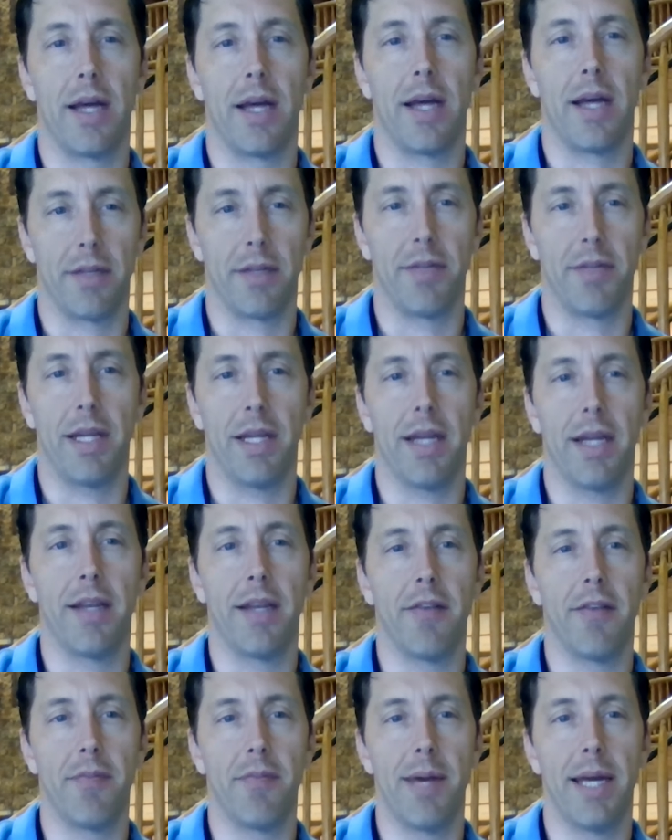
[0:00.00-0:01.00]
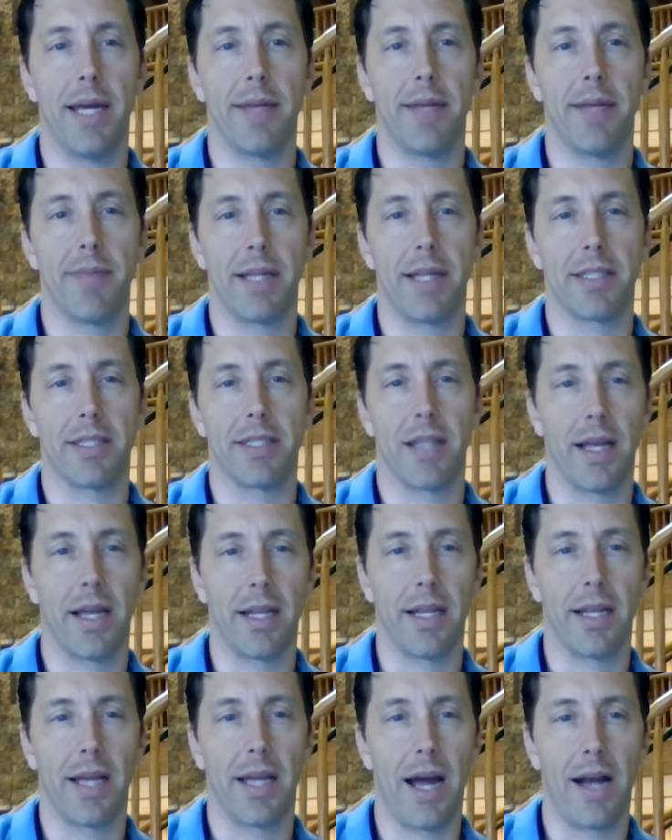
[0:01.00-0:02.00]
as of the end of May, and that's
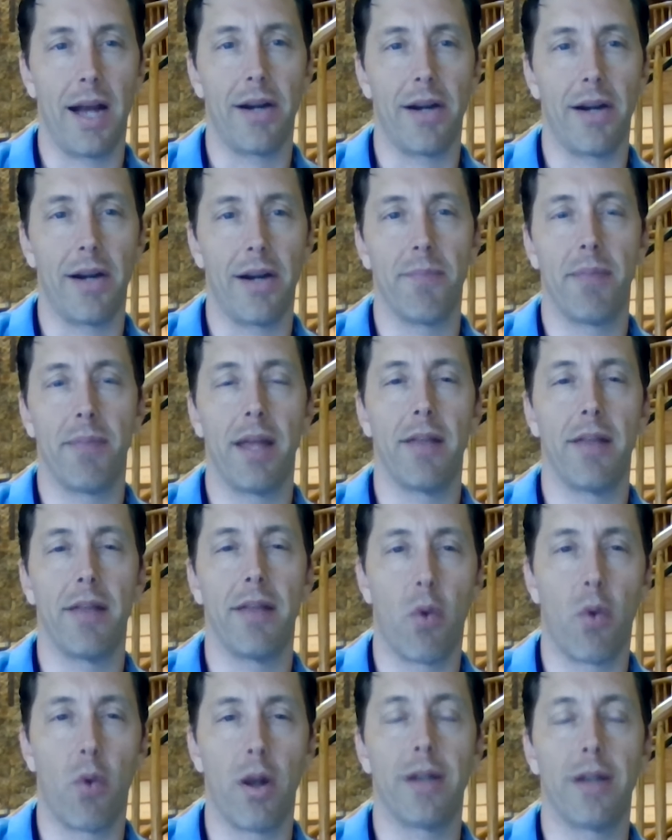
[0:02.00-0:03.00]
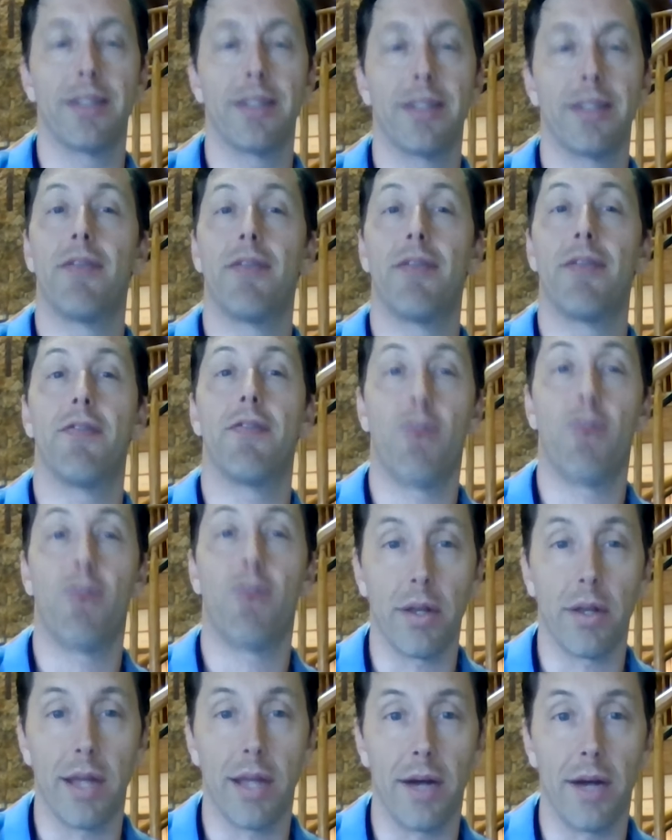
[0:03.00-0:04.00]
slightly higher than the
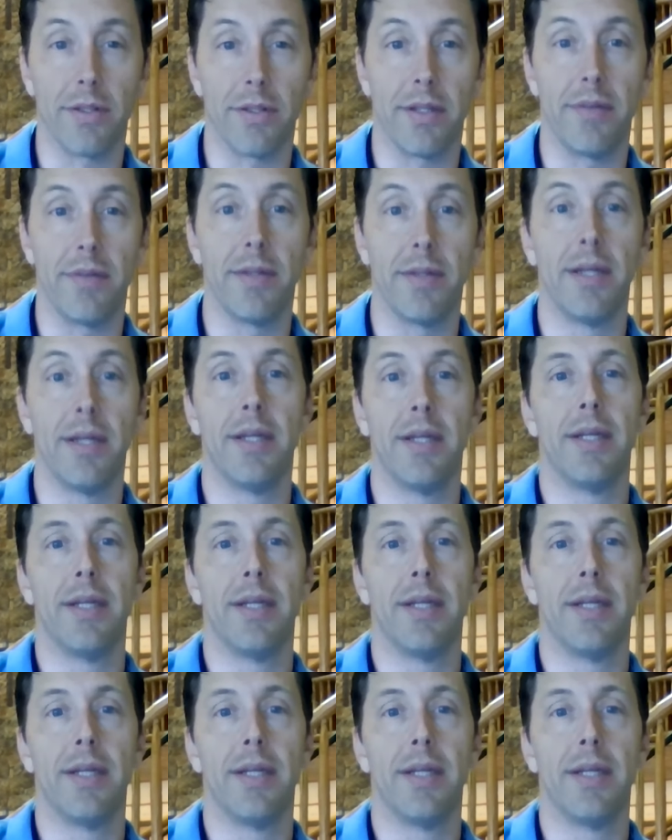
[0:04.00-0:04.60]
474,000